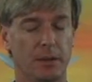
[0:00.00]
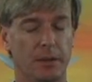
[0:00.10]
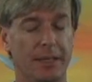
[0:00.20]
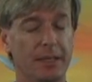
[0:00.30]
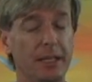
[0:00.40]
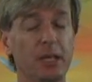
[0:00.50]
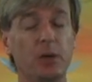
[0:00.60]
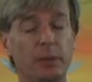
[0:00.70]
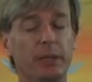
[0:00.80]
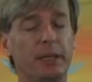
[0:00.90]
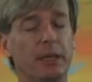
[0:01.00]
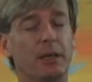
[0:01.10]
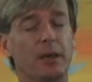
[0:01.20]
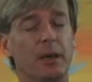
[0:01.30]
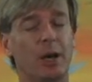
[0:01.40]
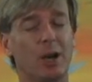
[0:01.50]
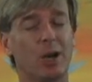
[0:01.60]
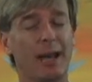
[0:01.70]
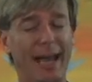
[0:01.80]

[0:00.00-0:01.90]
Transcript: that equally are